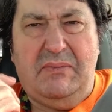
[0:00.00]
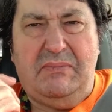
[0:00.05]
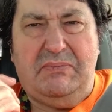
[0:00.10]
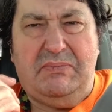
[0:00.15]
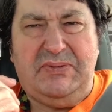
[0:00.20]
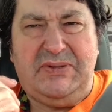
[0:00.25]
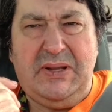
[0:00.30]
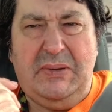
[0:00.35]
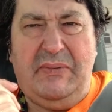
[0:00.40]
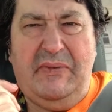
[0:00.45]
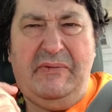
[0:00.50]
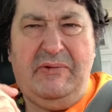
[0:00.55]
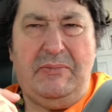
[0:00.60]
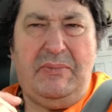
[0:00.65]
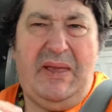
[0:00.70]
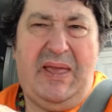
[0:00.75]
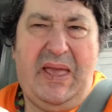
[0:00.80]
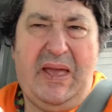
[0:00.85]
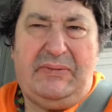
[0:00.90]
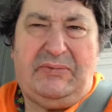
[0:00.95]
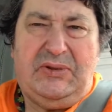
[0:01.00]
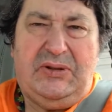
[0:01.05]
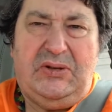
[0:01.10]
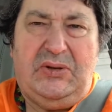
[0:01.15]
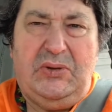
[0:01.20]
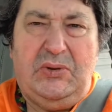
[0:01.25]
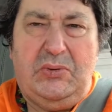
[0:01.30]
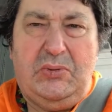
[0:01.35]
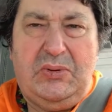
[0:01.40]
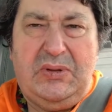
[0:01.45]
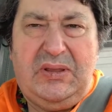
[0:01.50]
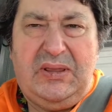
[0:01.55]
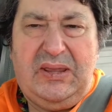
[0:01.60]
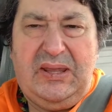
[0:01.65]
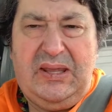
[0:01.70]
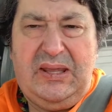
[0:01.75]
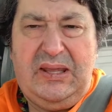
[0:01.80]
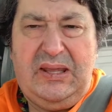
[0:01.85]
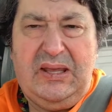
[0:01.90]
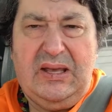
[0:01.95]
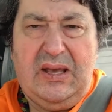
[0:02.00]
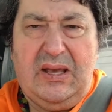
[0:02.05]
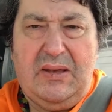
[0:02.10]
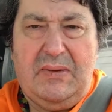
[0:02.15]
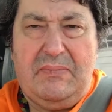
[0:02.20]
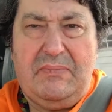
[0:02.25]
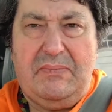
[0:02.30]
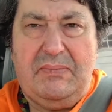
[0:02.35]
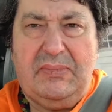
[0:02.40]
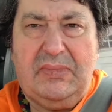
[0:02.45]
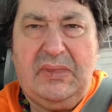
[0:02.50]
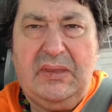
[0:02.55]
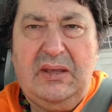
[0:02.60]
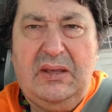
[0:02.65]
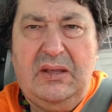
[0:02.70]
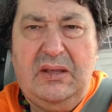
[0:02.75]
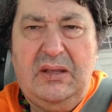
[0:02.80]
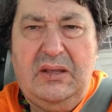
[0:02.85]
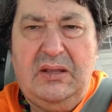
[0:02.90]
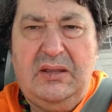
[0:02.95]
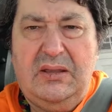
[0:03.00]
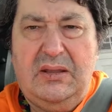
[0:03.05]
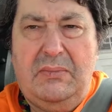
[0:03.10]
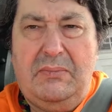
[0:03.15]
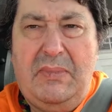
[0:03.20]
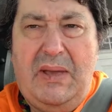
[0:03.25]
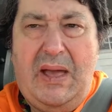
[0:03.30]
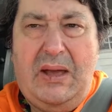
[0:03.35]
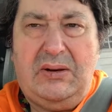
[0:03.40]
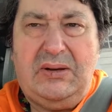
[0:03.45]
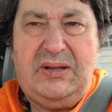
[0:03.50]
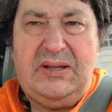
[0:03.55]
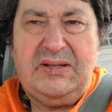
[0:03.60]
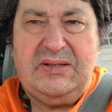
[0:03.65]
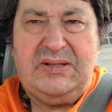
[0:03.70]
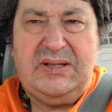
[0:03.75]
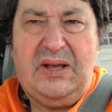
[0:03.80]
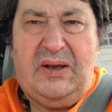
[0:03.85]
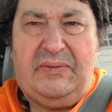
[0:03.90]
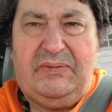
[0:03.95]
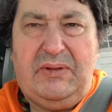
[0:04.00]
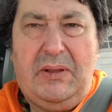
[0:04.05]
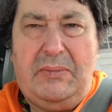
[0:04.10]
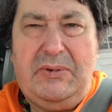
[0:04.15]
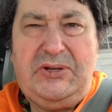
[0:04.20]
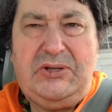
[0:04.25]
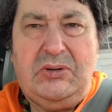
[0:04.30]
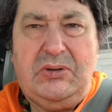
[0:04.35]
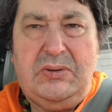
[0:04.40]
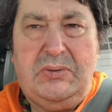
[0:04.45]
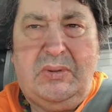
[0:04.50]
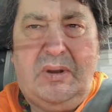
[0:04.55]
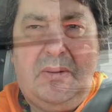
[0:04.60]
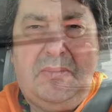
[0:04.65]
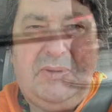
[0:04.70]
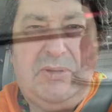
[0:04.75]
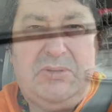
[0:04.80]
some of it may have to do with the mount itself. Let me show you what I'm